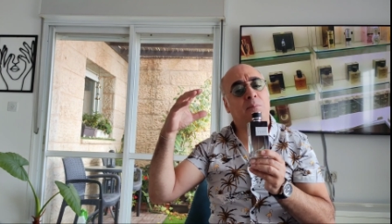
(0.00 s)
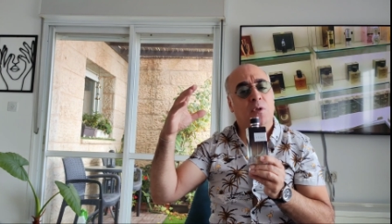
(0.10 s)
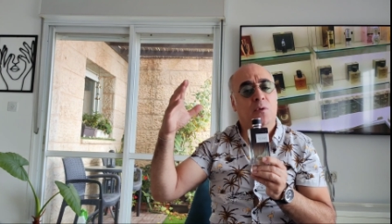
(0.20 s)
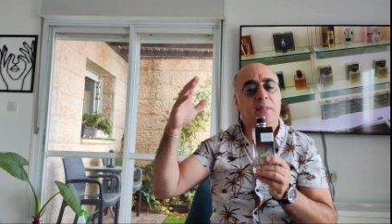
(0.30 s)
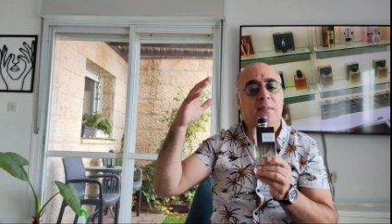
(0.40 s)

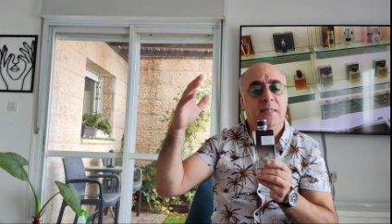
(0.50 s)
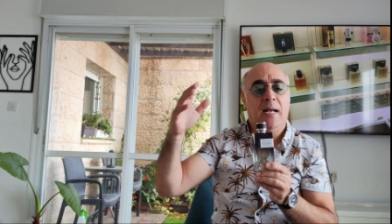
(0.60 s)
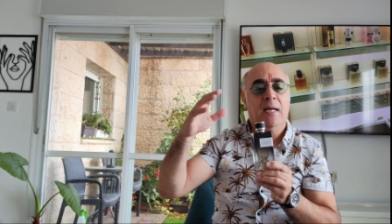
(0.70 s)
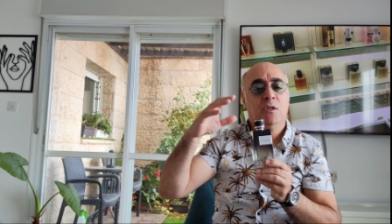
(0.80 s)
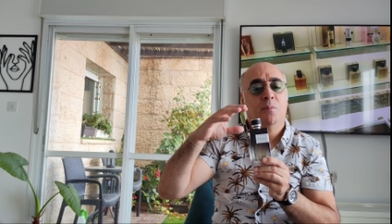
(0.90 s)
moderate
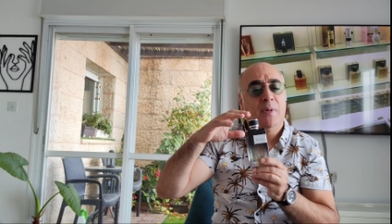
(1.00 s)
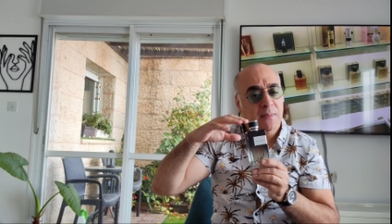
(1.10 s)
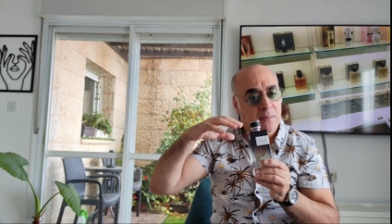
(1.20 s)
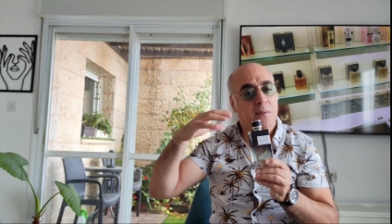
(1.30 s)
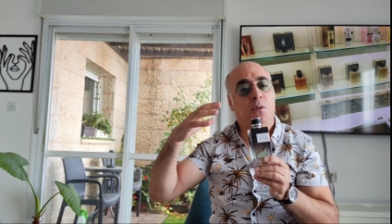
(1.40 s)
sillage,
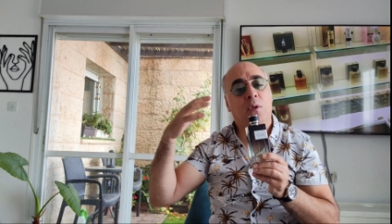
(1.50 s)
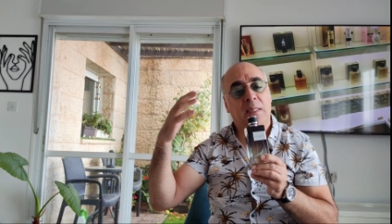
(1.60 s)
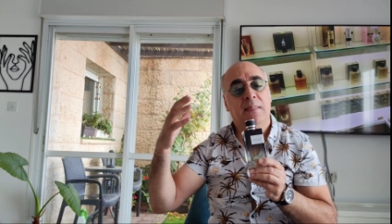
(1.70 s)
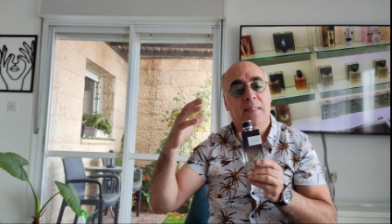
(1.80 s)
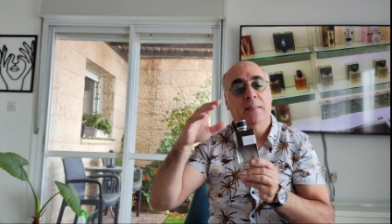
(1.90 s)
but you
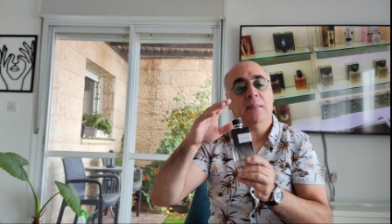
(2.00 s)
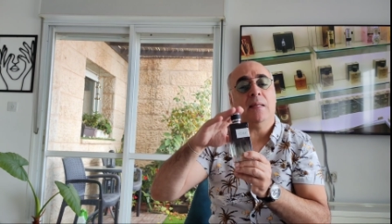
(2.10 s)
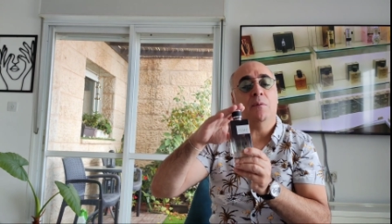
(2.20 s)
can send it.